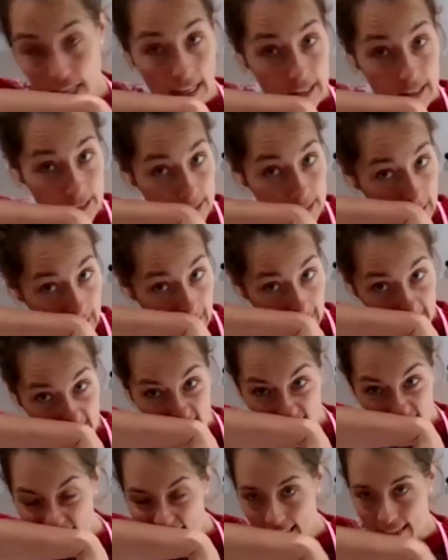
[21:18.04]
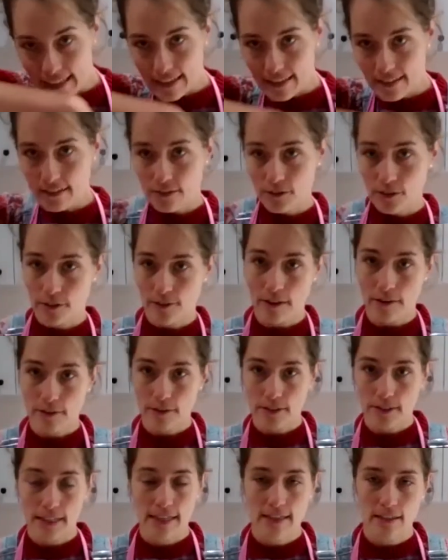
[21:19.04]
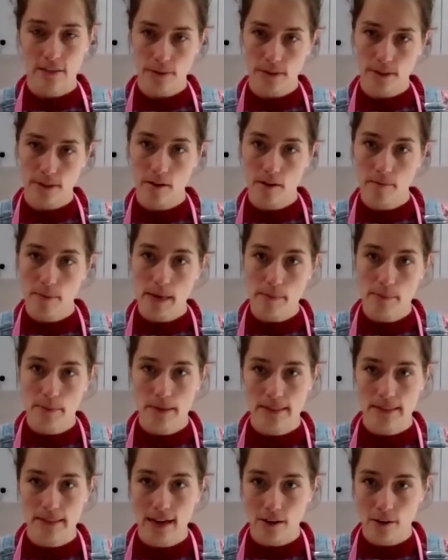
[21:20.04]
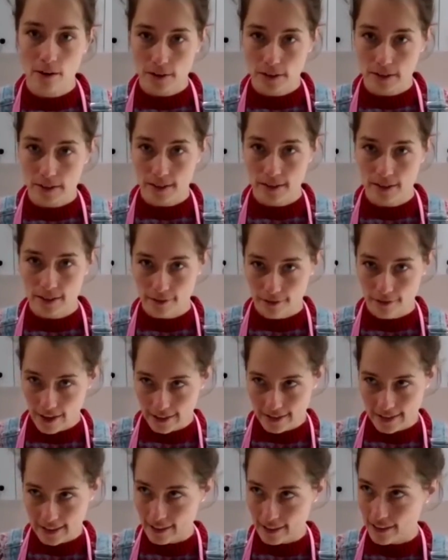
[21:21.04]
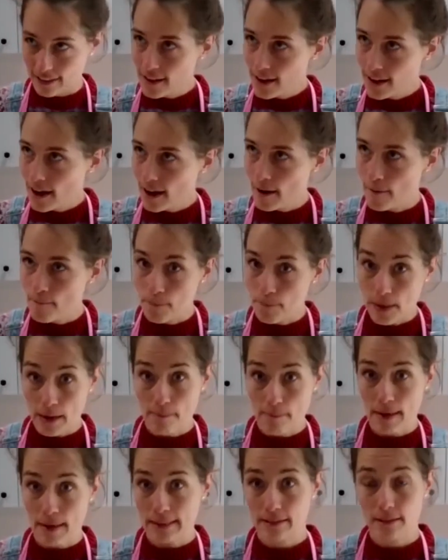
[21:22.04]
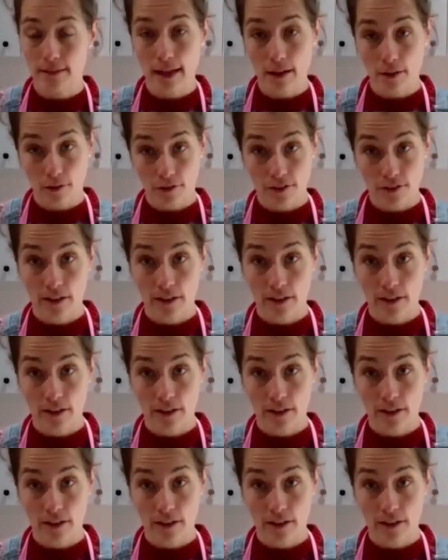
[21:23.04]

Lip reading: change and in sort of our dealings with young people is how this is affecting their mental health,